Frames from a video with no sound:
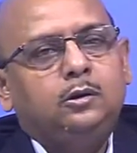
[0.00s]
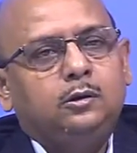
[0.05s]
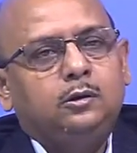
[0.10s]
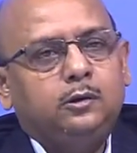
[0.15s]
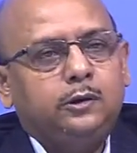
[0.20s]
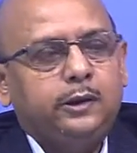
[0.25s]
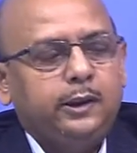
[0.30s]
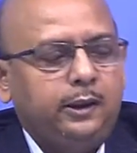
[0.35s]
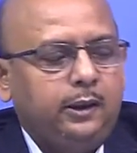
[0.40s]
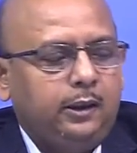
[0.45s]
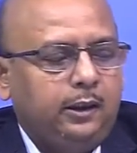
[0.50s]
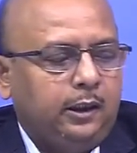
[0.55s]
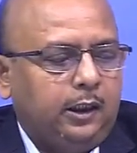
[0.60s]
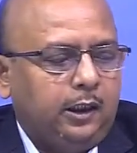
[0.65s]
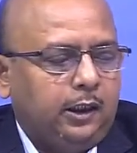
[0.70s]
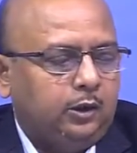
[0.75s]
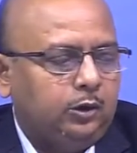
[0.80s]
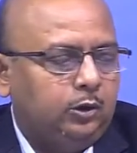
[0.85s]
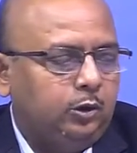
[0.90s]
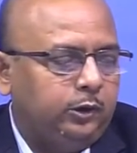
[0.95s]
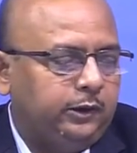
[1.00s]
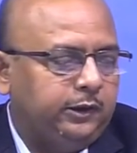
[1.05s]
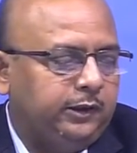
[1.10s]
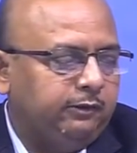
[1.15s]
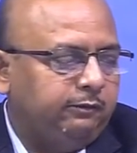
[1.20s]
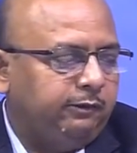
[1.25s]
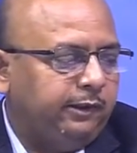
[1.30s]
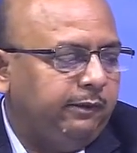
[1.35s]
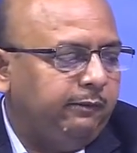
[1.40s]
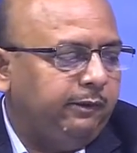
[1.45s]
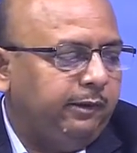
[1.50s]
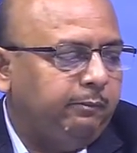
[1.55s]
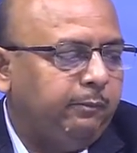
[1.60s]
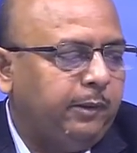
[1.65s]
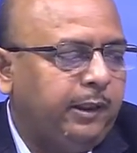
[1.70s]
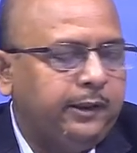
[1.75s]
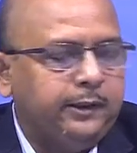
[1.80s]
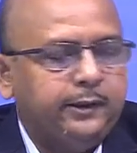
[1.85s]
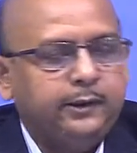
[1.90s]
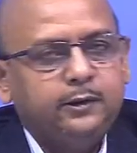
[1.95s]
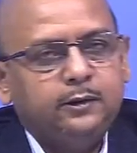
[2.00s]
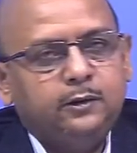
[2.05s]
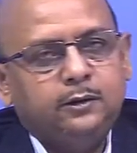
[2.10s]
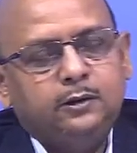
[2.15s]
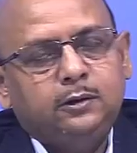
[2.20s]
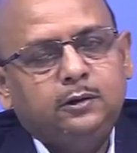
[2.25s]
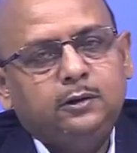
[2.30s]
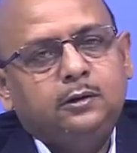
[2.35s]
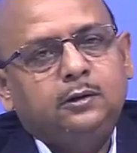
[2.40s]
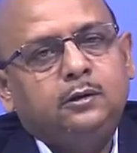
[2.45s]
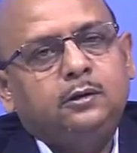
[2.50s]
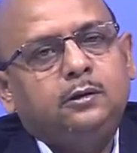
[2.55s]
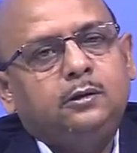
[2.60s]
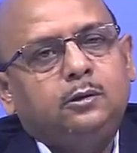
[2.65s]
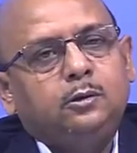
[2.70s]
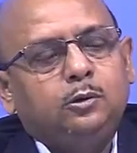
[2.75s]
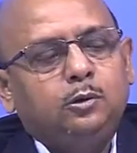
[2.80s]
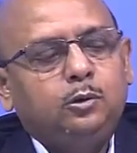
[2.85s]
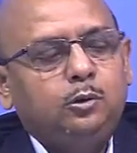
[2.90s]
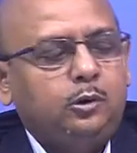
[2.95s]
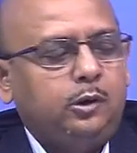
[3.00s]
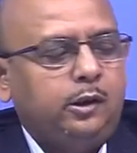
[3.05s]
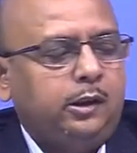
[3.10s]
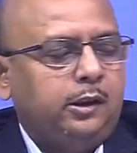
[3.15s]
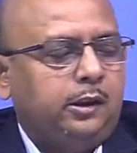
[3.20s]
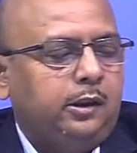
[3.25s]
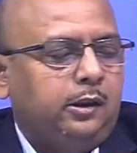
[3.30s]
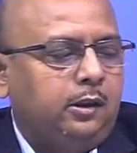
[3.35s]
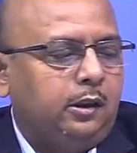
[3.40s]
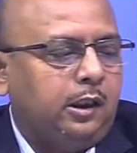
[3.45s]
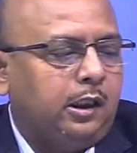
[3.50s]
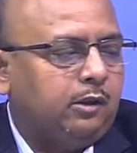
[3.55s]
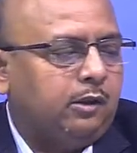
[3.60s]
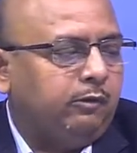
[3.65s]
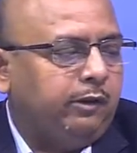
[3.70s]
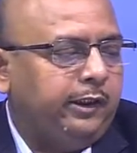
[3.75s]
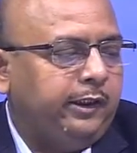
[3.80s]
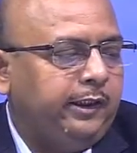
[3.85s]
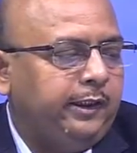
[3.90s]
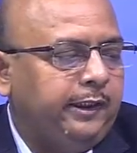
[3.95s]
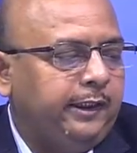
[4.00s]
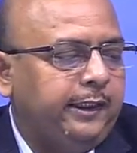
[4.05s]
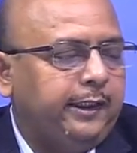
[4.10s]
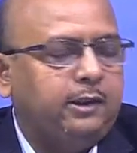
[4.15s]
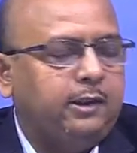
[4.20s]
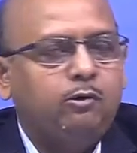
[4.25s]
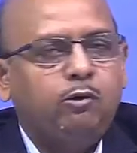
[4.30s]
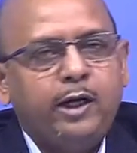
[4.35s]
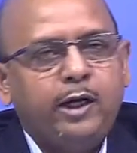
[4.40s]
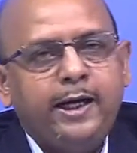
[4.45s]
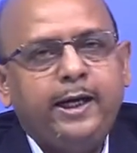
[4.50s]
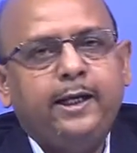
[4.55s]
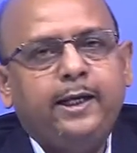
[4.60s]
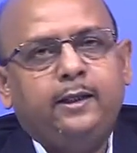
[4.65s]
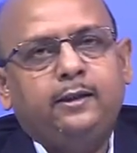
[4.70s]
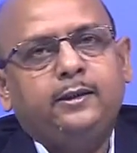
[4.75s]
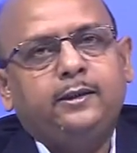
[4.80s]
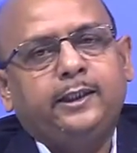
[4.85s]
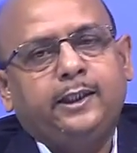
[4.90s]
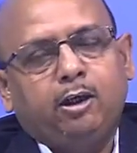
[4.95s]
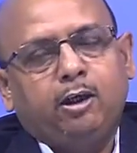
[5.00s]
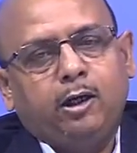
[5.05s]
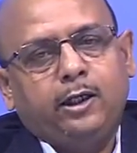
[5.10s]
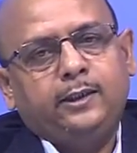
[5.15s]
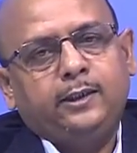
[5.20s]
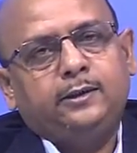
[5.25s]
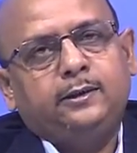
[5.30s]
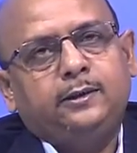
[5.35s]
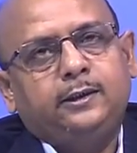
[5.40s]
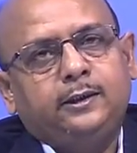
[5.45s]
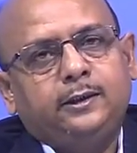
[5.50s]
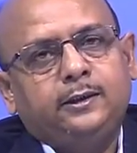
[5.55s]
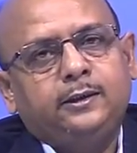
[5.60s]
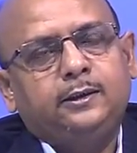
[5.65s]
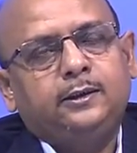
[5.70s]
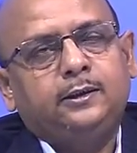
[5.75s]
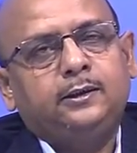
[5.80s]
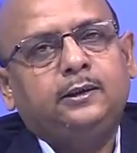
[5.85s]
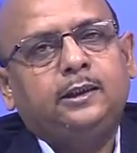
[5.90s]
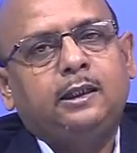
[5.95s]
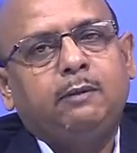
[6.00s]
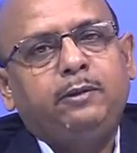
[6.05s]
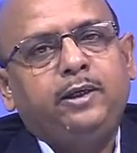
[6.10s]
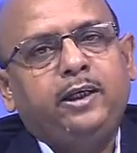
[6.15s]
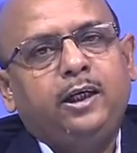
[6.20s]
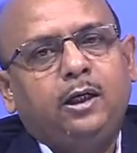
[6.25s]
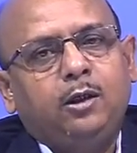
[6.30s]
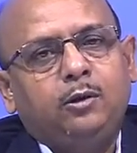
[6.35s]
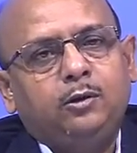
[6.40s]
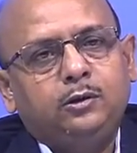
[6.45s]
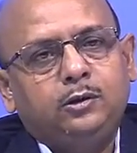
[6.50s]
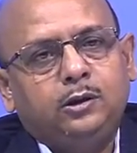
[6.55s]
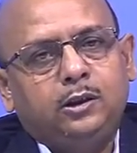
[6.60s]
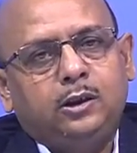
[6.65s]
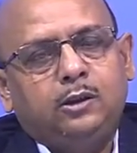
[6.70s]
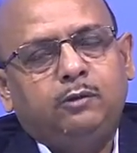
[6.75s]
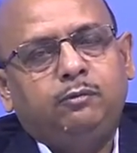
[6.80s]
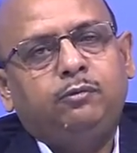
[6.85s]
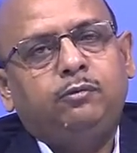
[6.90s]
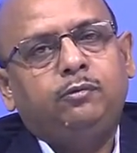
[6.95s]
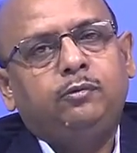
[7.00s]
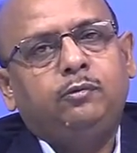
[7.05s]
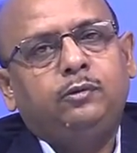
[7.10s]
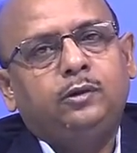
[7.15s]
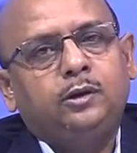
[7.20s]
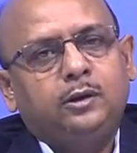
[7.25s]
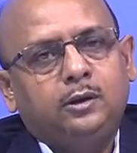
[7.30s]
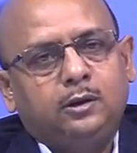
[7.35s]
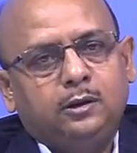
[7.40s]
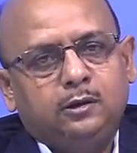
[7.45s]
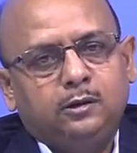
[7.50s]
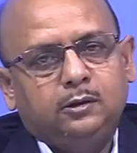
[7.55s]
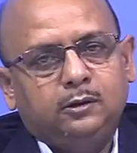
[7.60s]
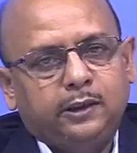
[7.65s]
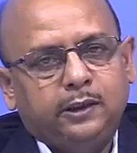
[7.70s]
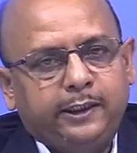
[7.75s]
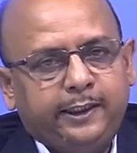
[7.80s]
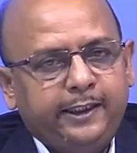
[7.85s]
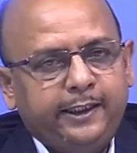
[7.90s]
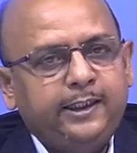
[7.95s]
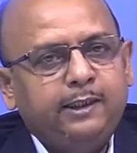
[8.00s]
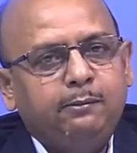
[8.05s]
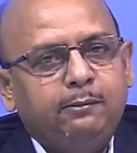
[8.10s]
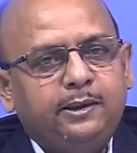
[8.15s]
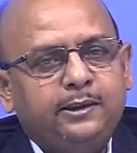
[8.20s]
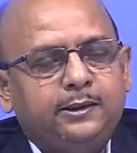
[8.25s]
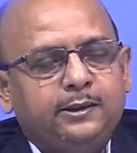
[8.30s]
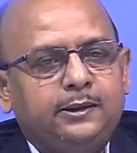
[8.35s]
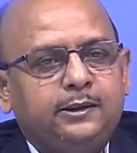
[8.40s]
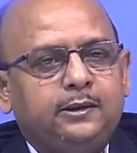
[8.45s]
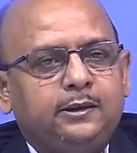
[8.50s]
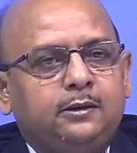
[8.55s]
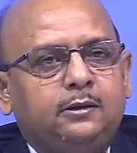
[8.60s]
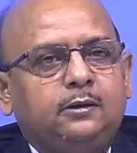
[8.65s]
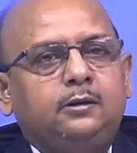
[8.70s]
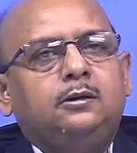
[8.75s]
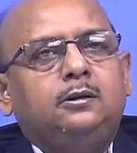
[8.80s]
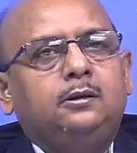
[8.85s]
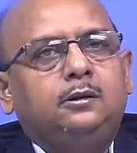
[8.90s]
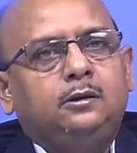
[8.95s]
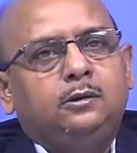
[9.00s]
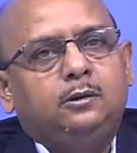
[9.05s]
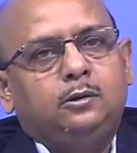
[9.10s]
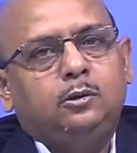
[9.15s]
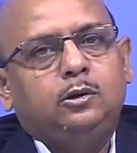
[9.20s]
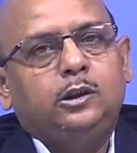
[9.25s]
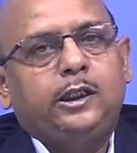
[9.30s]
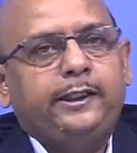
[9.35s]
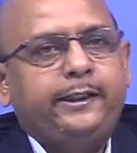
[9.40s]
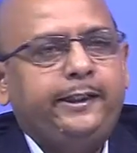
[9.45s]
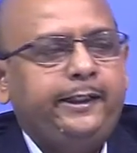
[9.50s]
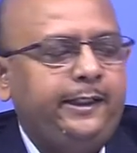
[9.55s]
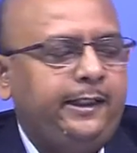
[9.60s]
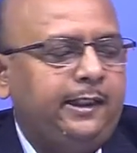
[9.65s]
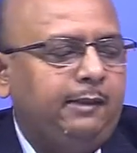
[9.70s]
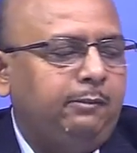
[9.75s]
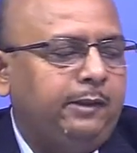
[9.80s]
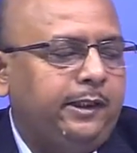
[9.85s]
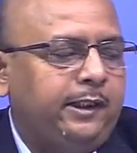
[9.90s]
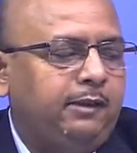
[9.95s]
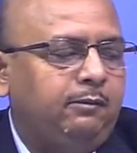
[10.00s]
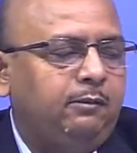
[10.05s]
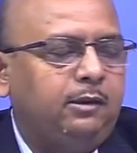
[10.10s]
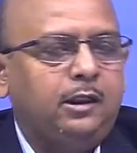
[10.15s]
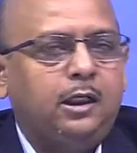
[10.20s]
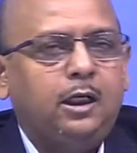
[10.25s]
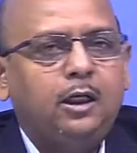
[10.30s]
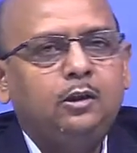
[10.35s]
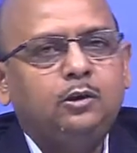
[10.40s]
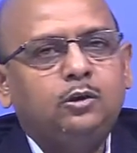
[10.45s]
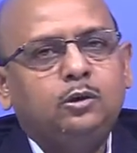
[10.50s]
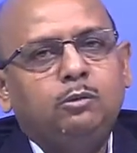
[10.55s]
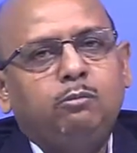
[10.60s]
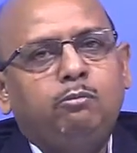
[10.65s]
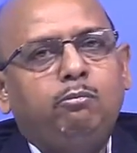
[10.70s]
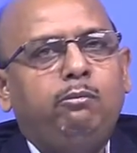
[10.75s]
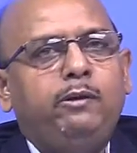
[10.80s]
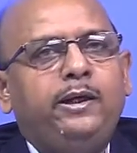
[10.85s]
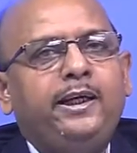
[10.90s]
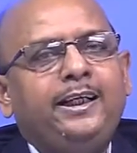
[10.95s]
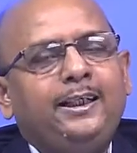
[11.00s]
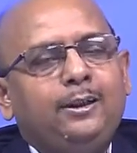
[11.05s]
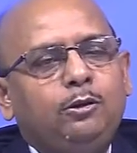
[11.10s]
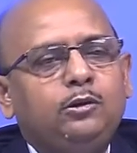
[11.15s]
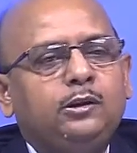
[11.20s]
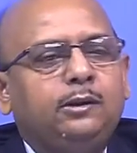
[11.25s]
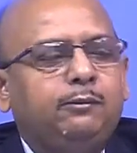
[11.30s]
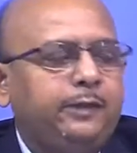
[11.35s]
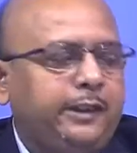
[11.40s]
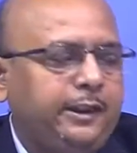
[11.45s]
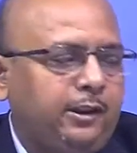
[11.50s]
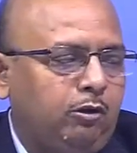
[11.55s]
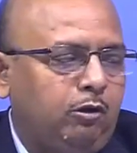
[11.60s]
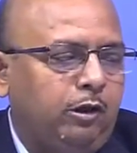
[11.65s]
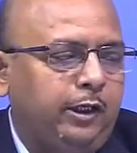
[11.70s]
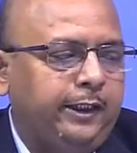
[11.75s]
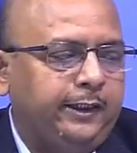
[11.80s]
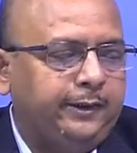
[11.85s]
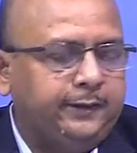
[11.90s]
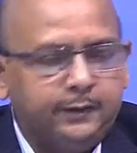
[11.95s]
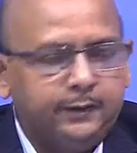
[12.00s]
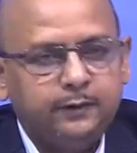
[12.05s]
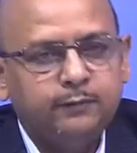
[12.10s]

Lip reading: Okay. So, it is very important to not only acquire the knowledge that is coming out of the databases through that data mining, but also make use of that knowledge